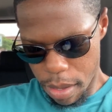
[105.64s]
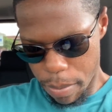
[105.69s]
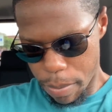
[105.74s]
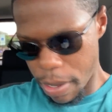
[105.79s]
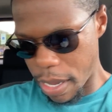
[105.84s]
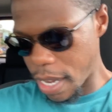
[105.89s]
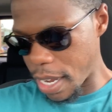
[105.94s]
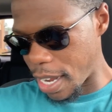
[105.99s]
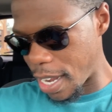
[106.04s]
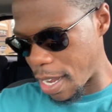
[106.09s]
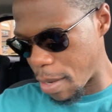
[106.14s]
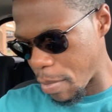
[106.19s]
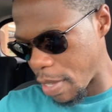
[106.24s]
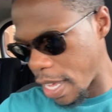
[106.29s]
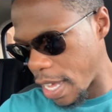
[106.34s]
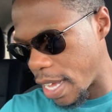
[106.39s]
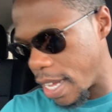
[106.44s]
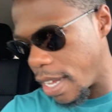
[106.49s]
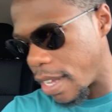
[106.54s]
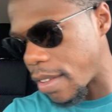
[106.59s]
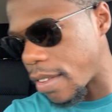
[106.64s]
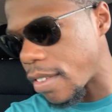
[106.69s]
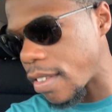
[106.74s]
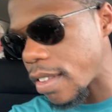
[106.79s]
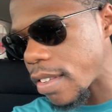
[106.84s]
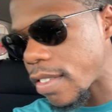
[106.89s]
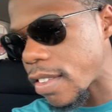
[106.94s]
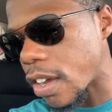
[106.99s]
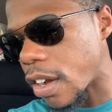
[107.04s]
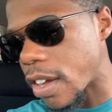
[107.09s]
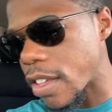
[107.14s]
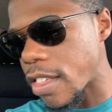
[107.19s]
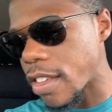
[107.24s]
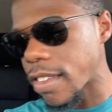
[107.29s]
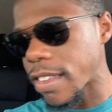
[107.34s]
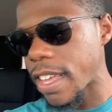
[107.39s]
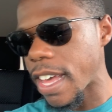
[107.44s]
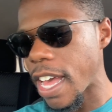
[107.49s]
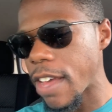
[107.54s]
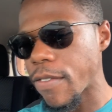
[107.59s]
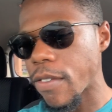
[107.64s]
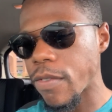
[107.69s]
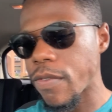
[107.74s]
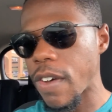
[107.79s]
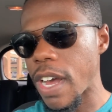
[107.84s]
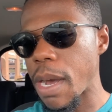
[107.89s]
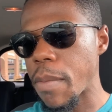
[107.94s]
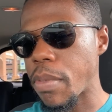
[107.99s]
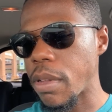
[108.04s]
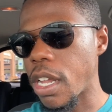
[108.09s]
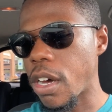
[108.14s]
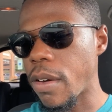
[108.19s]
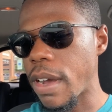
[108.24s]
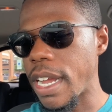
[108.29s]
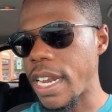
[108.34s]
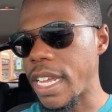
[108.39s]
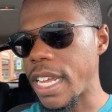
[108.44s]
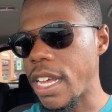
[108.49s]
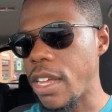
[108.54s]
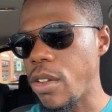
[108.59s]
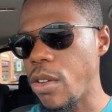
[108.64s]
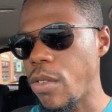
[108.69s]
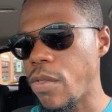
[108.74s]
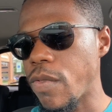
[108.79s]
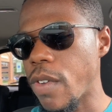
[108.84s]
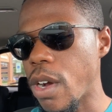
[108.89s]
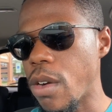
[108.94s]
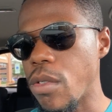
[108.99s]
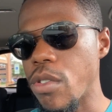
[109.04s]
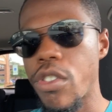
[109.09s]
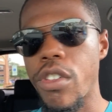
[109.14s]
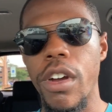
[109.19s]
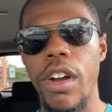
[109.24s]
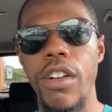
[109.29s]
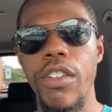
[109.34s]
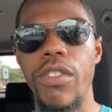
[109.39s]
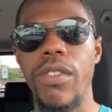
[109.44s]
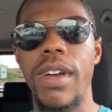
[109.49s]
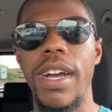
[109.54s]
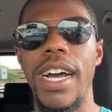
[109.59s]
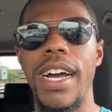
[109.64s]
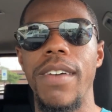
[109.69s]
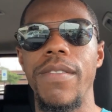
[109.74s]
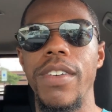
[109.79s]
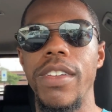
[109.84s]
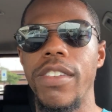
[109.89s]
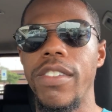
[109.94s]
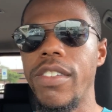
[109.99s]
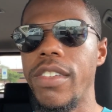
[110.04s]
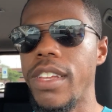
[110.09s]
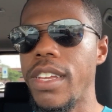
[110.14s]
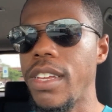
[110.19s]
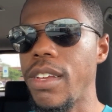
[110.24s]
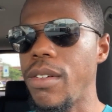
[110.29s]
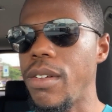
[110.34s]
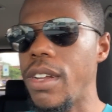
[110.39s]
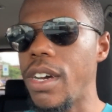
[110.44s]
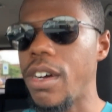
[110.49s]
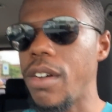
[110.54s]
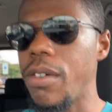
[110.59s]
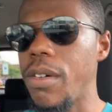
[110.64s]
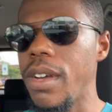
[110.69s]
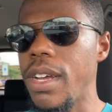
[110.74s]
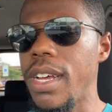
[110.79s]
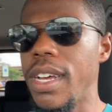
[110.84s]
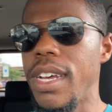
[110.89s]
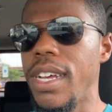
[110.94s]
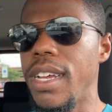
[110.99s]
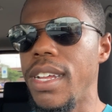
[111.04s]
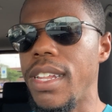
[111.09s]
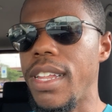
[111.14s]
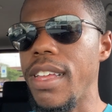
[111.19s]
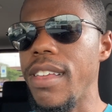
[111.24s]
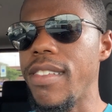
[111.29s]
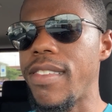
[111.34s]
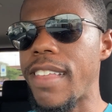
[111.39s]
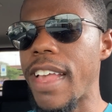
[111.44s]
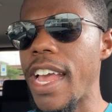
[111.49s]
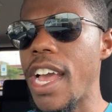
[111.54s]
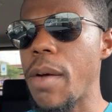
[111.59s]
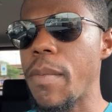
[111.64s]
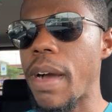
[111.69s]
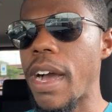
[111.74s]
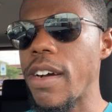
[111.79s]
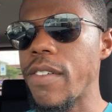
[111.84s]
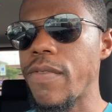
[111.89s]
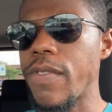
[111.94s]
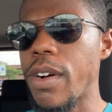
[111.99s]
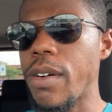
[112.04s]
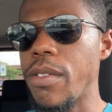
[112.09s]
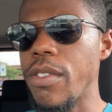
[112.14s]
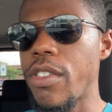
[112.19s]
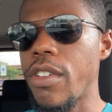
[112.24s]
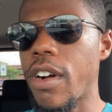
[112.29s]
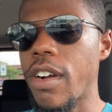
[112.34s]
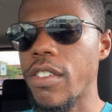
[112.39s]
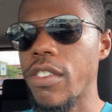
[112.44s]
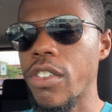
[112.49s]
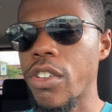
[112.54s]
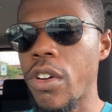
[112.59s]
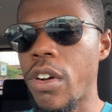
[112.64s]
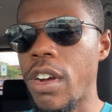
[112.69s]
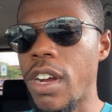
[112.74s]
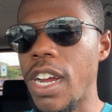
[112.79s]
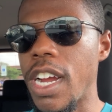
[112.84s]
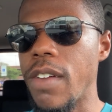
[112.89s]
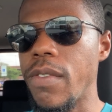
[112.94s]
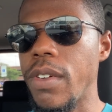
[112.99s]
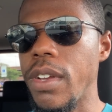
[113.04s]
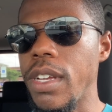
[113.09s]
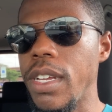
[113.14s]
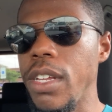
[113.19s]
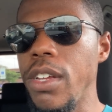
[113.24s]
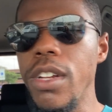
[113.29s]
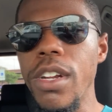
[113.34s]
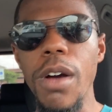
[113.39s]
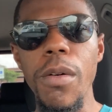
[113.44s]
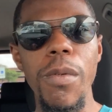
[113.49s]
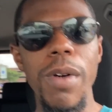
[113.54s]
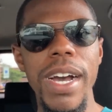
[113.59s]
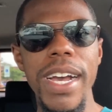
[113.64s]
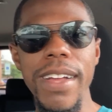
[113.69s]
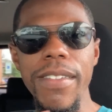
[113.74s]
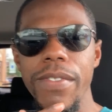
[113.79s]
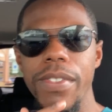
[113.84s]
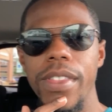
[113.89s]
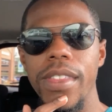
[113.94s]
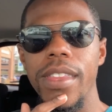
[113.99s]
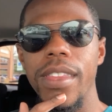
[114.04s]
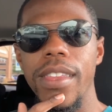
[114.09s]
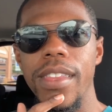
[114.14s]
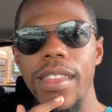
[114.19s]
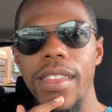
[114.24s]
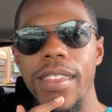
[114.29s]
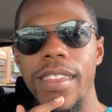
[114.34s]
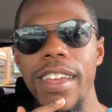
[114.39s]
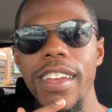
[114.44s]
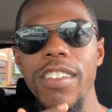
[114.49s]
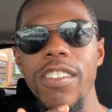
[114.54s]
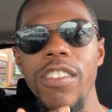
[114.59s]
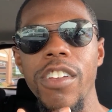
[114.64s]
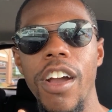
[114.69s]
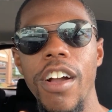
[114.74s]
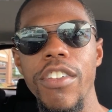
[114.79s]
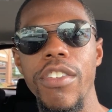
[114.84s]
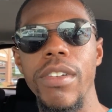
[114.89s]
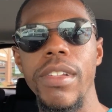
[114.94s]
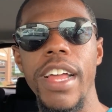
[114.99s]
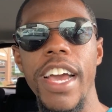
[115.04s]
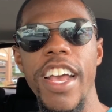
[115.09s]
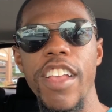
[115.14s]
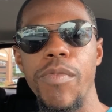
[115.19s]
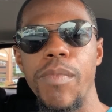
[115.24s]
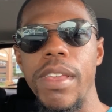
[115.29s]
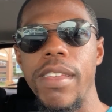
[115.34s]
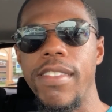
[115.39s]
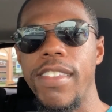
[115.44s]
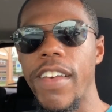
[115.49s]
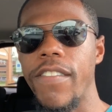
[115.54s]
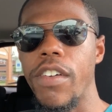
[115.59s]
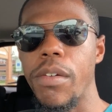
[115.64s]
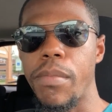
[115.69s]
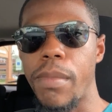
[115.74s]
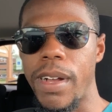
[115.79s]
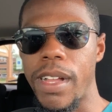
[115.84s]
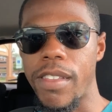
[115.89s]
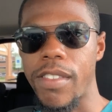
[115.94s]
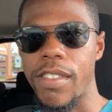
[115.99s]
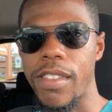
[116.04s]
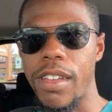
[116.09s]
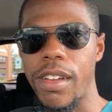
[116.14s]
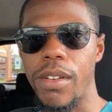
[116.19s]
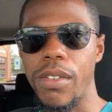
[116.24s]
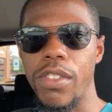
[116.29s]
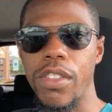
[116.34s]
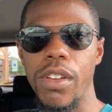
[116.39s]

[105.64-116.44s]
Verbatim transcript: But, um, yeah, so I just came from Five Below, had to get a new phone charger, obviously. You know, these damn iPhone chargers go every, you know what? This charger lasts me seven months though.